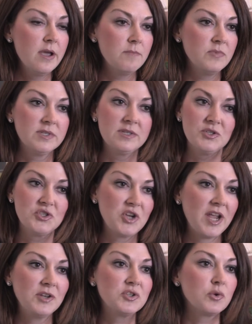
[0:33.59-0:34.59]
and this has
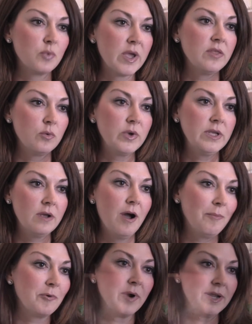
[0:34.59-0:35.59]
changed the way that we
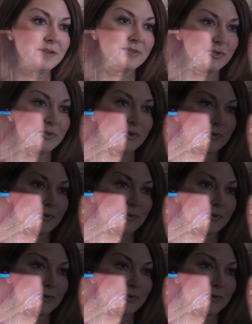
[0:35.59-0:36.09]
operate and do